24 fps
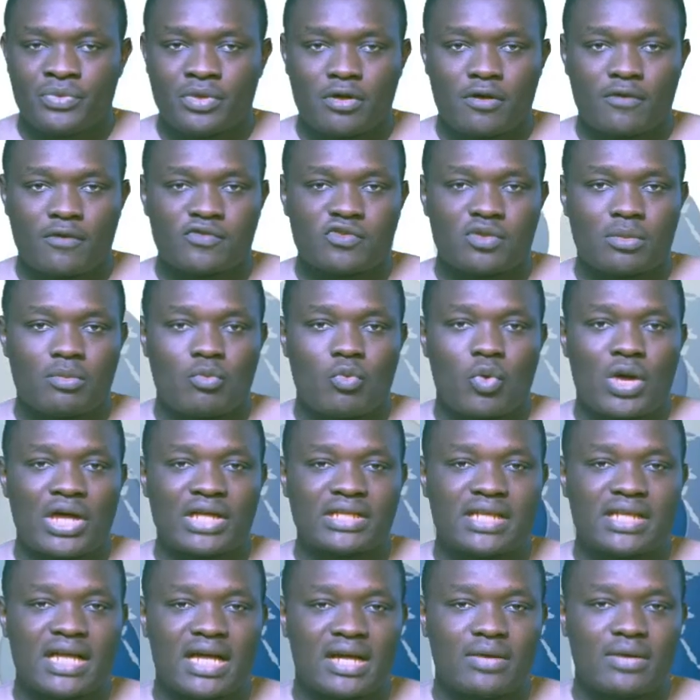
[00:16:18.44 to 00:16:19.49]
of some
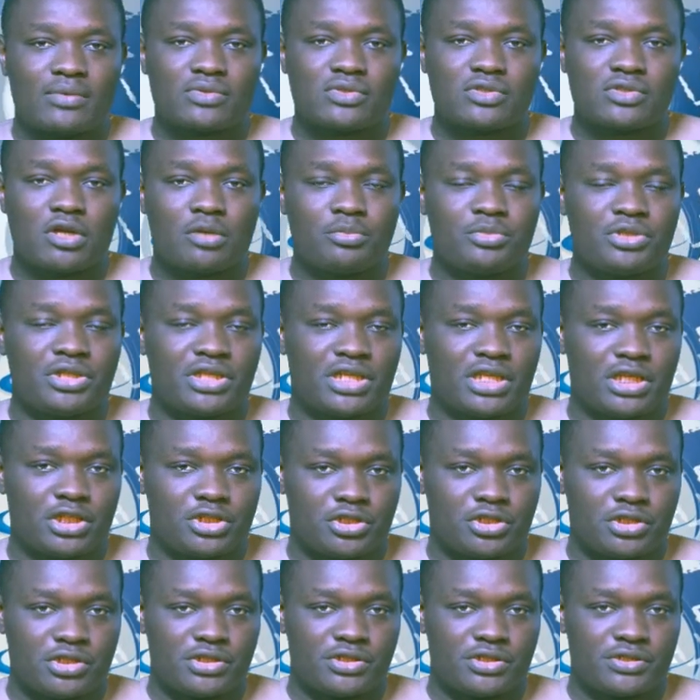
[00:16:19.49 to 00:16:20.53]
White House
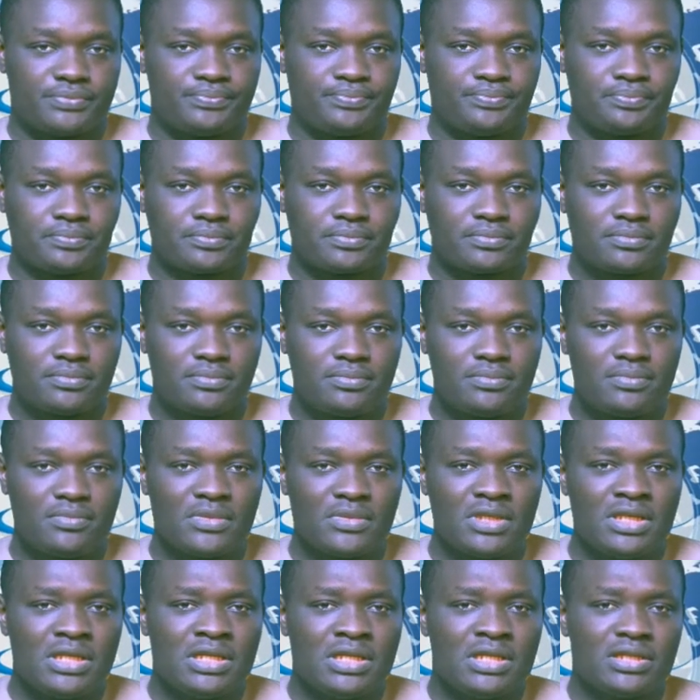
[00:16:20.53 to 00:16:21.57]
communications.
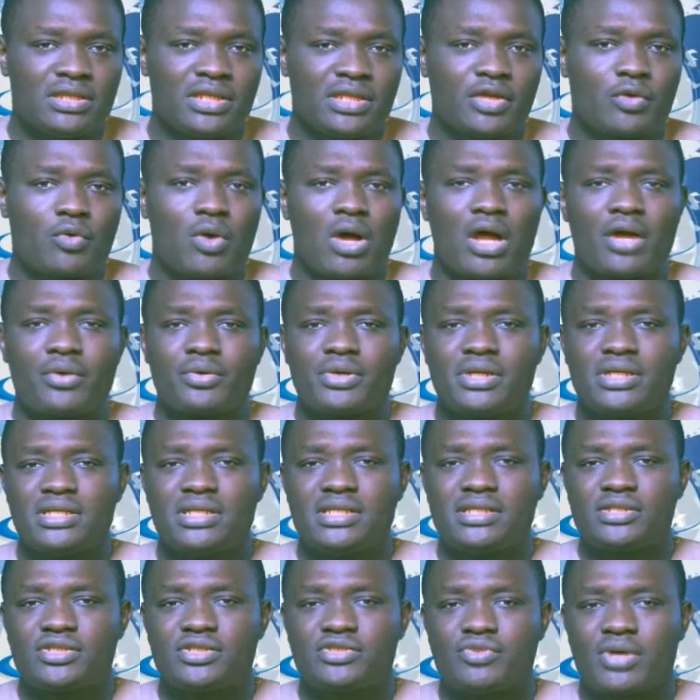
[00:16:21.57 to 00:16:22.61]
The inquiry
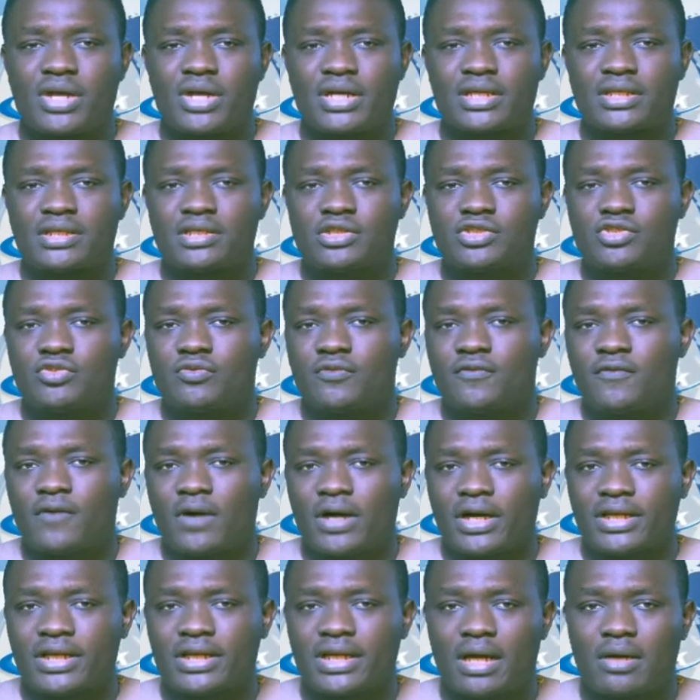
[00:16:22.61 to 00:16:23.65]
is trying to
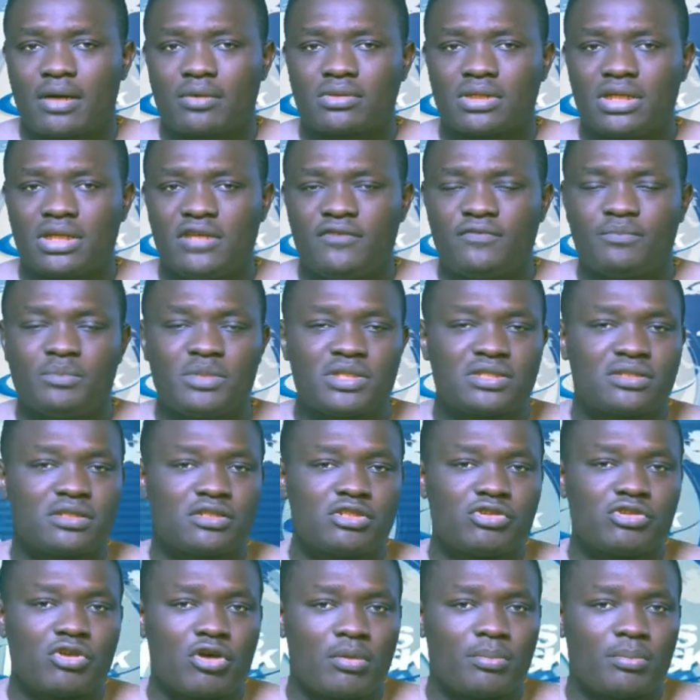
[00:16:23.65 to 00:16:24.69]
find out if
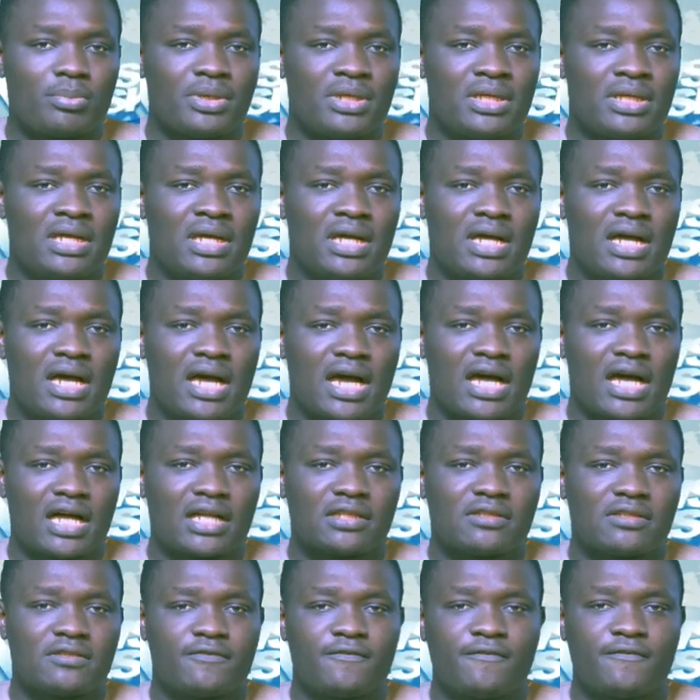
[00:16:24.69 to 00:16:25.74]
Mr. Trump
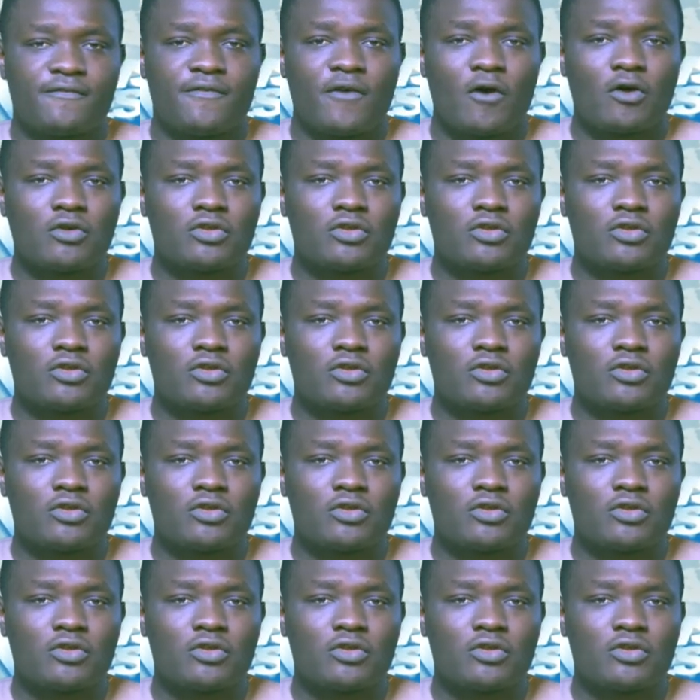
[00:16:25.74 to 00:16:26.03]
had full